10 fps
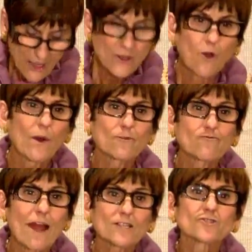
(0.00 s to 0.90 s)
You know, when
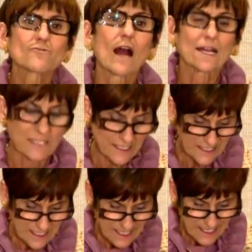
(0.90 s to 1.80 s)

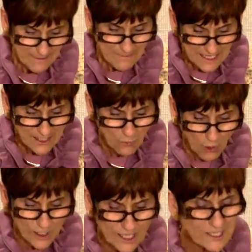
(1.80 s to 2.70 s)
restaurants begin
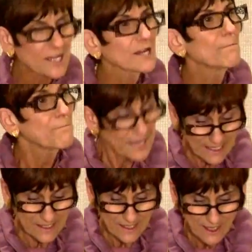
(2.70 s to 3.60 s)
working to
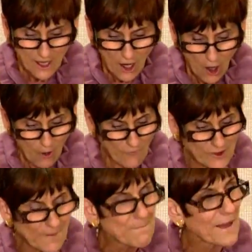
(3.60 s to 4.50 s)
compete
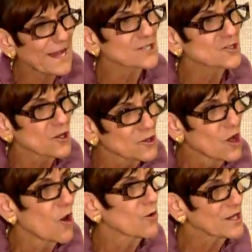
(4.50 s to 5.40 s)
over the best
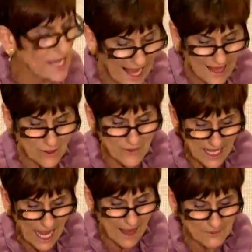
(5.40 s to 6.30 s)
low
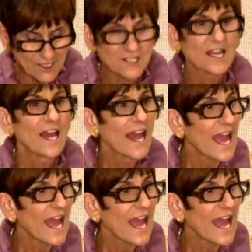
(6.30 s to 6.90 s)
calorie options,